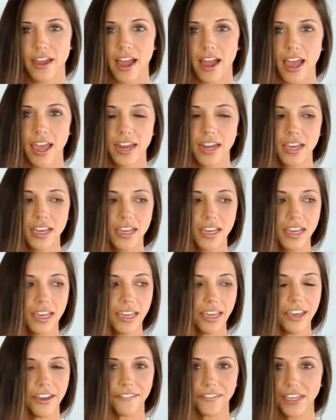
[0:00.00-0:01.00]
that
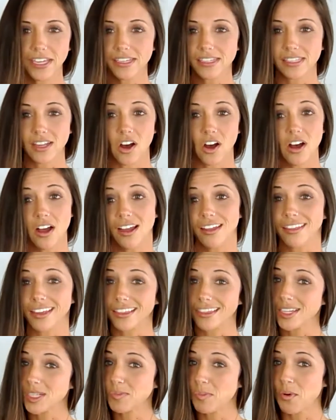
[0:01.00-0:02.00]
if he's gone,
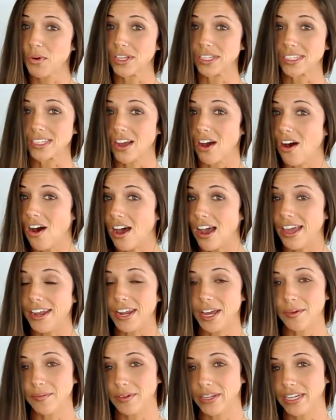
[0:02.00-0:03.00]
like, this boy's
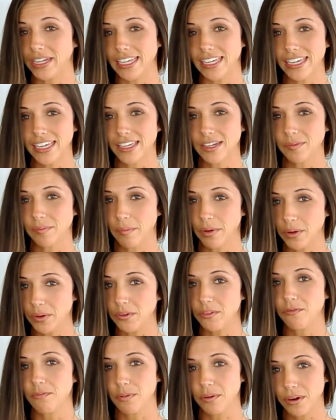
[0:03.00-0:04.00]
gone, I mean, he can
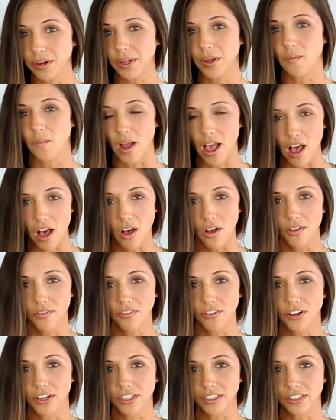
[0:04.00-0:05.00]
move pretty
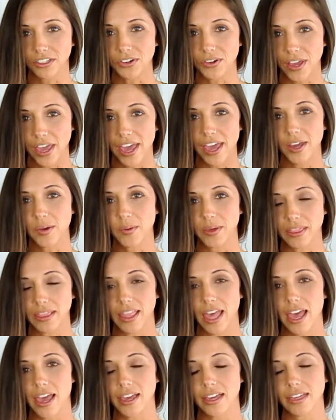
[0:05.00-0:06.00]
well for a little keg with
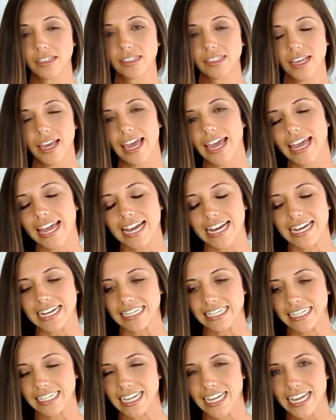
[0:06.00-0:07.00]
legs,
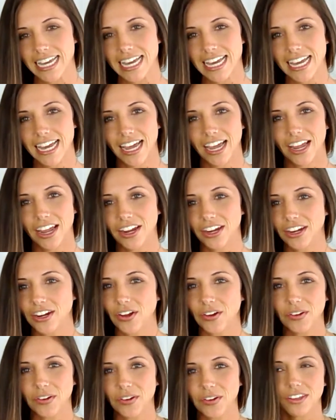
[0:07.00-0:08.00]
and
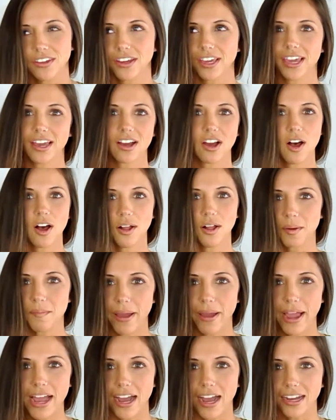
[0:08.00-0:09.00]
right. You can't call
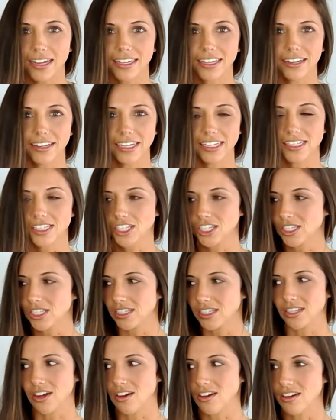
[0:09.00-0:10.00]
him back. He's
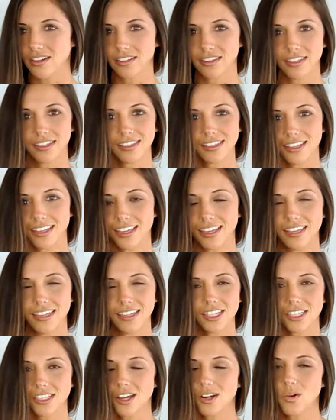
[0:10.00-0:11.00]
just a dog
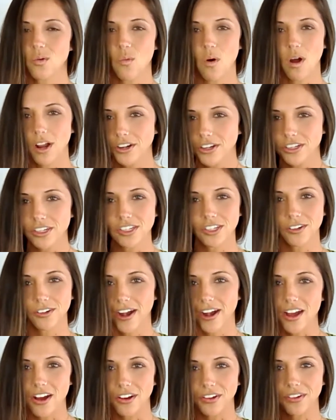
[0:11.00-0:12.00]
he just kind of wanders
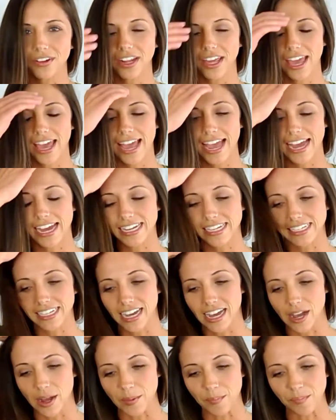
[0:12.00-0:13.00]
around,
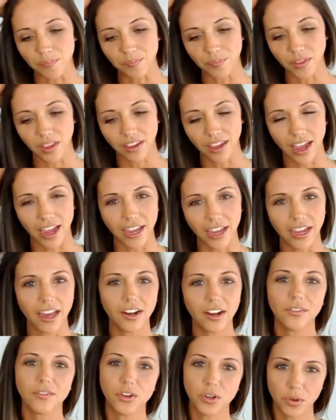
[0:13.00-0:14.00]
and I
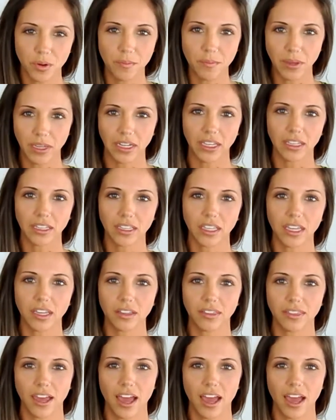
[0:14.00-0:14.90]
kind of knew immediately